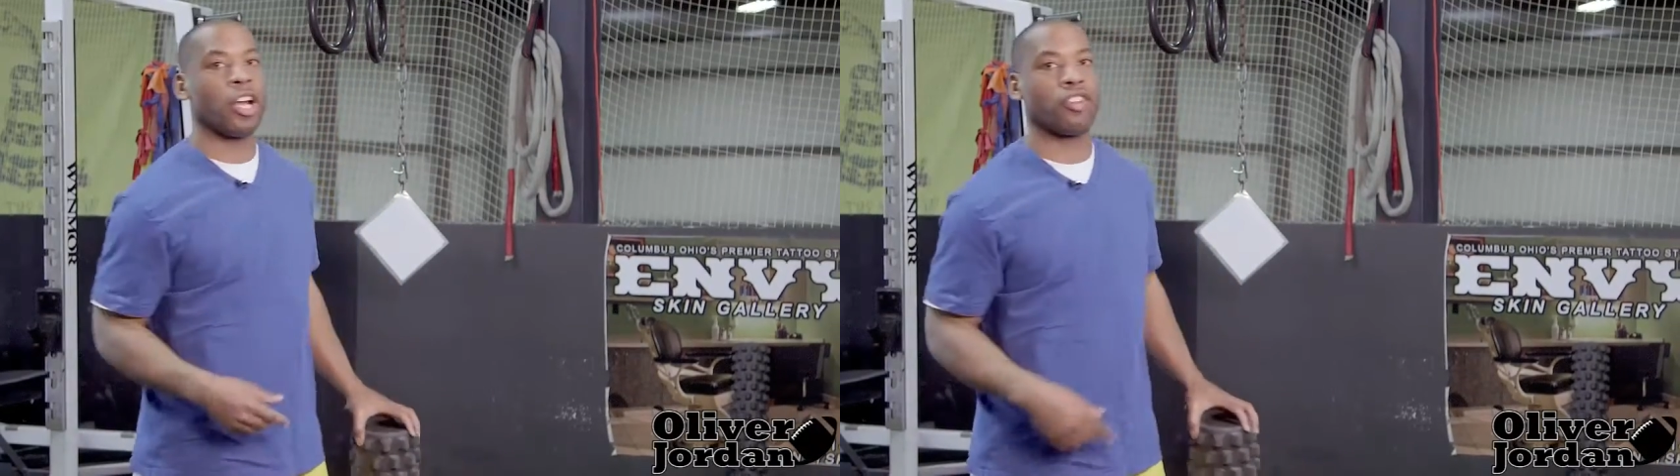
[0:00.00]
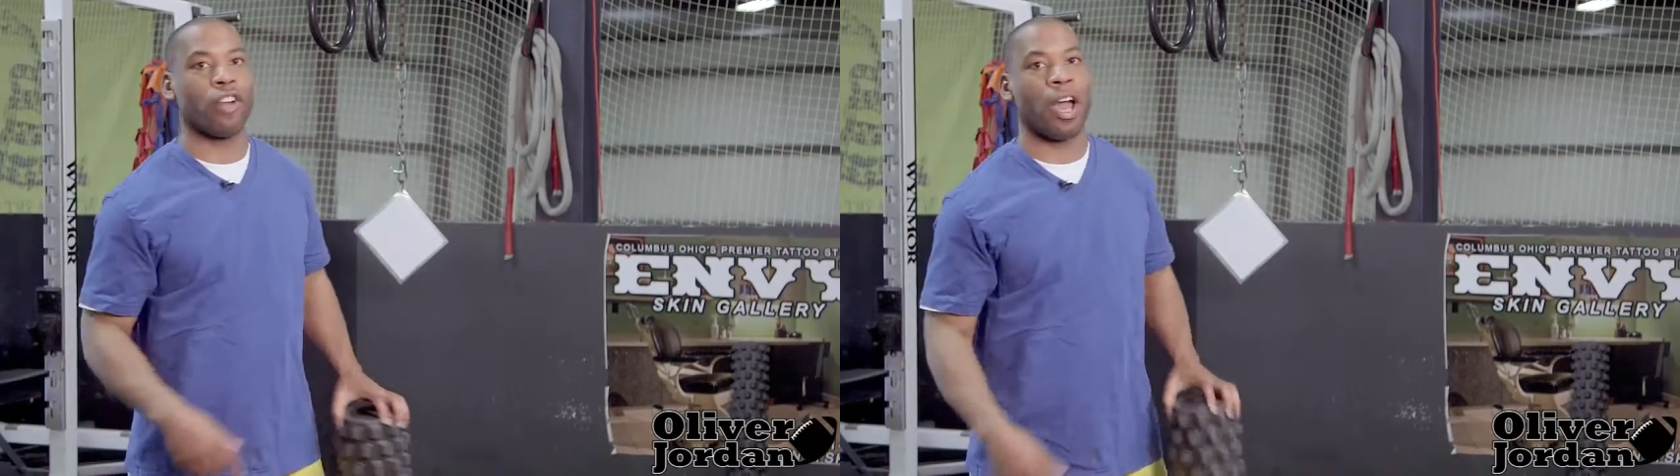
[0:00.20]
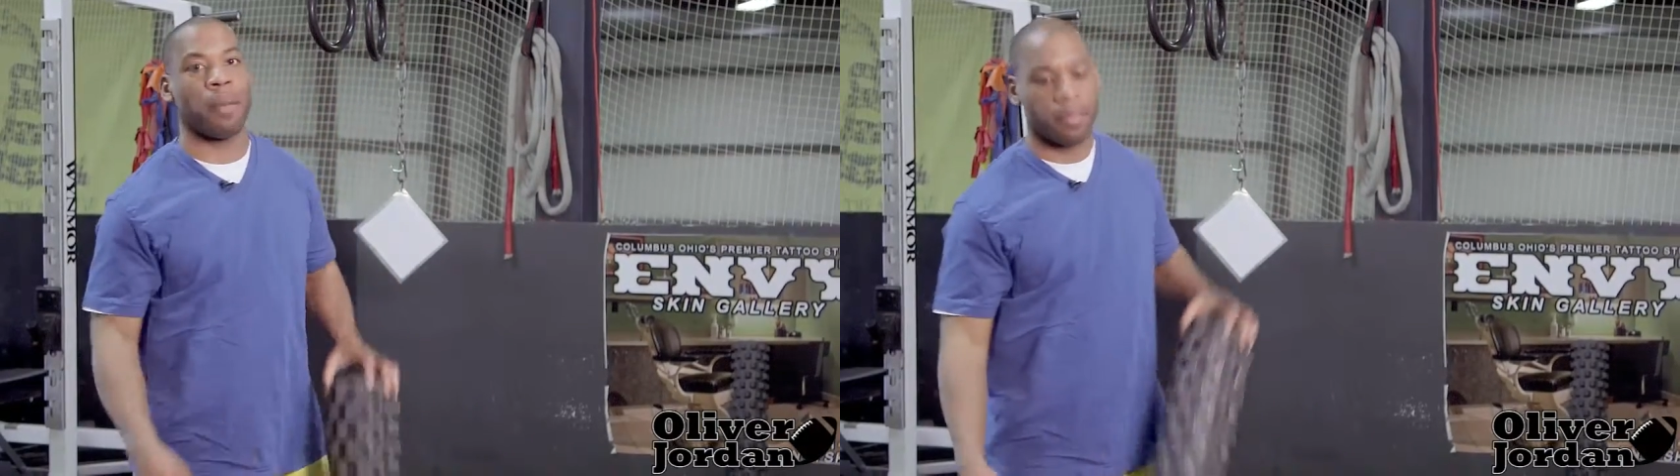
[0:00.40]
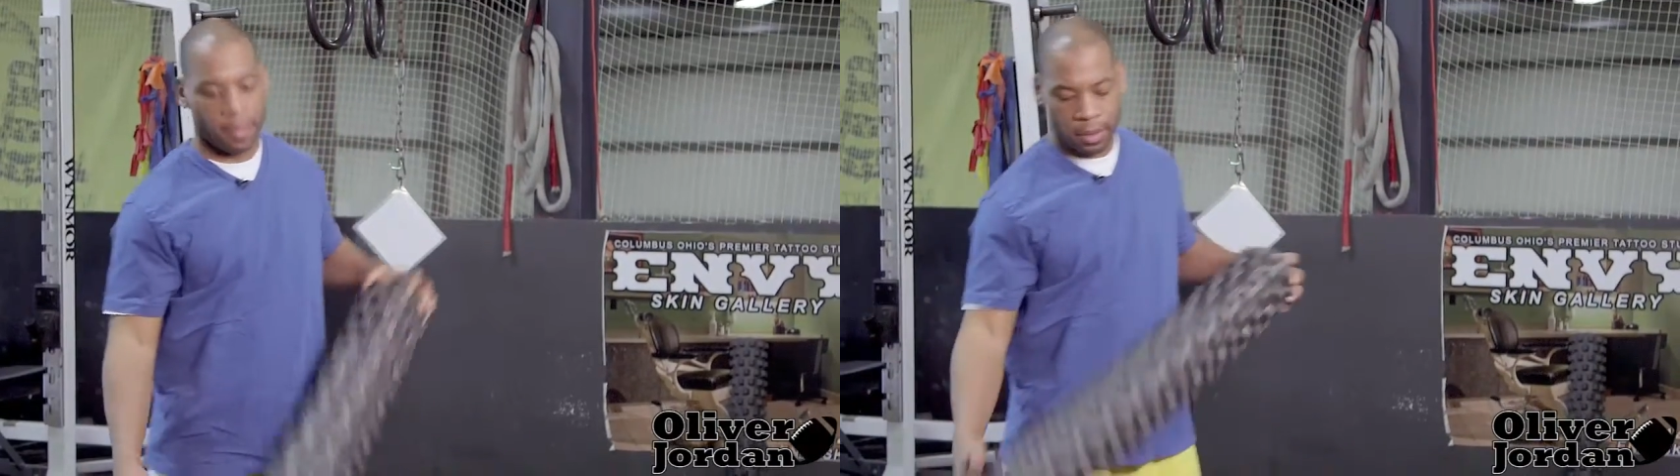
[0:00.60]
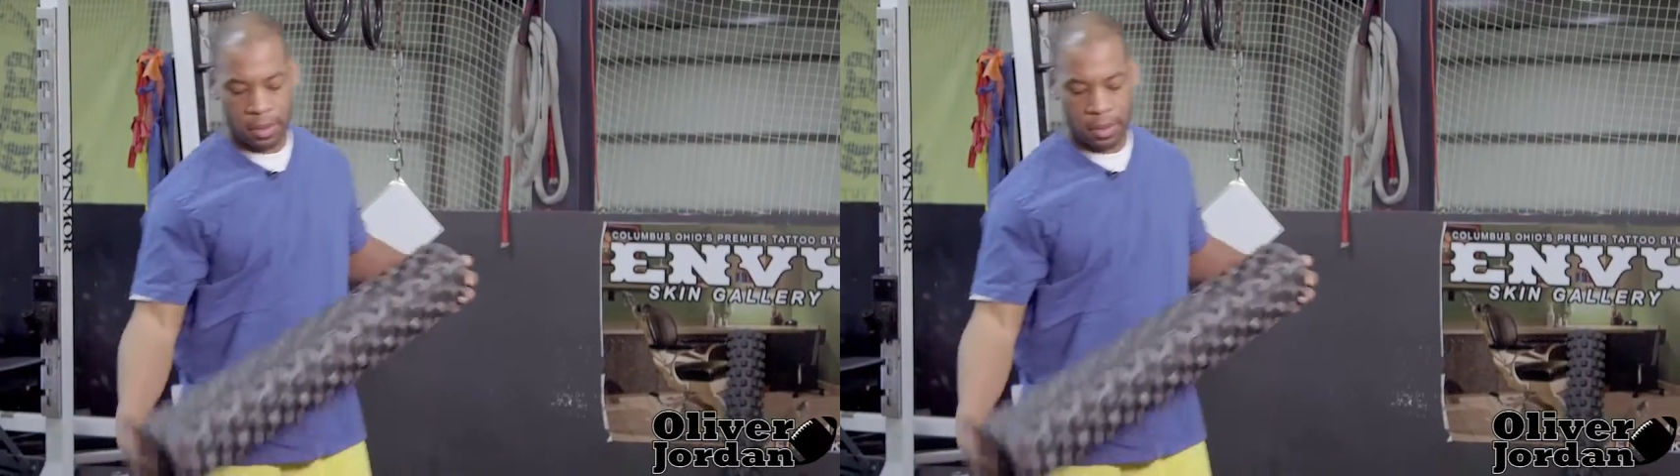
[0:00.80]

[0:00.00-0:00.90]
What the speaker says: our traps.